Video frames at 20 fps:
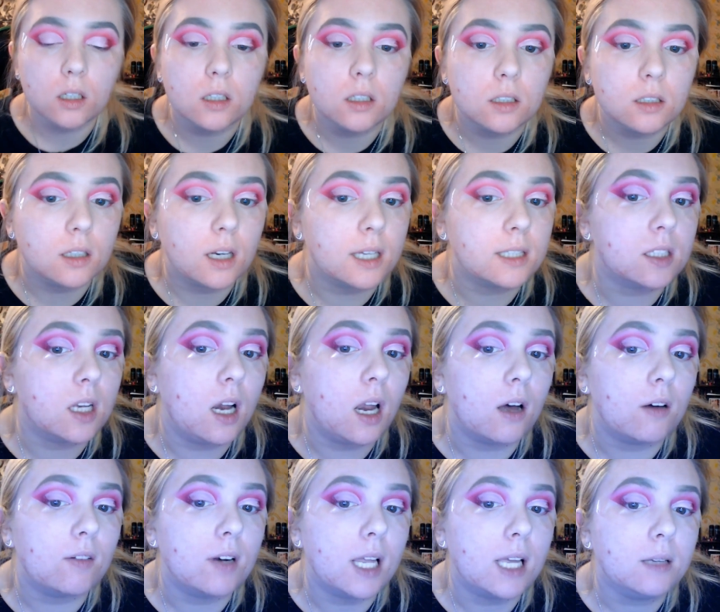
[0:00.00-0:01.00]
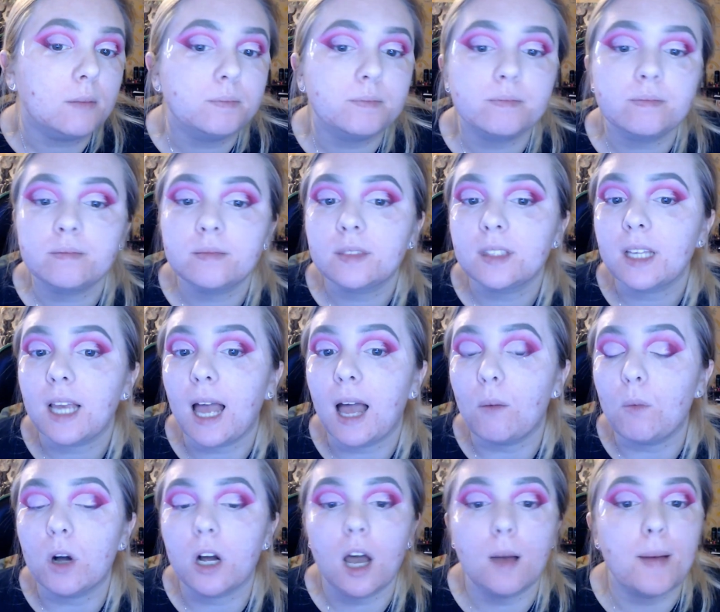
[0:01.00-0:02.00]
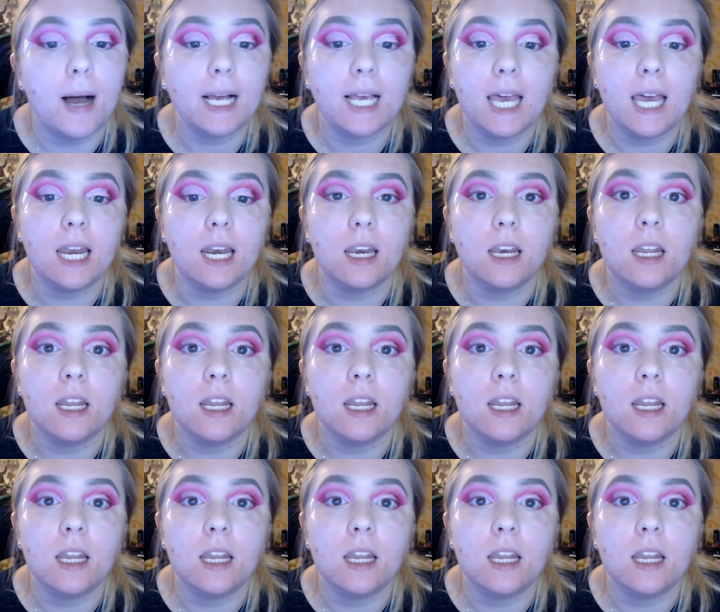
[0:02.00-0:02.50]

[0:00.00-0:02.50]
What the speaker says: nice and lovely. And we'll go back in.